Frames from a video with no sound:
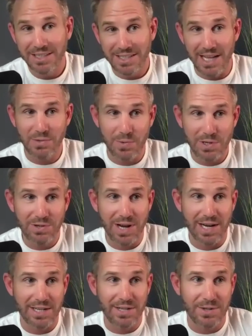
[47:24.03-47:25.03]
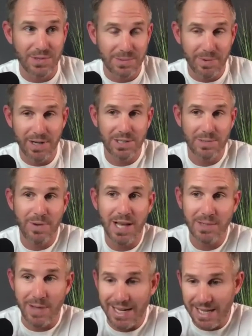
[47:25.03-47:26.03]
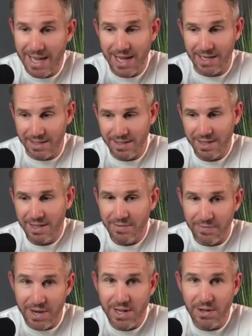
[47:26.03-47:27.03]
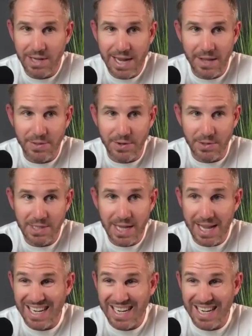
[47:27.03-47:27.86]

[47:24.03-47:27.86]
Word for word: That's what we try to do as much as possible. I had a video day on Thursday.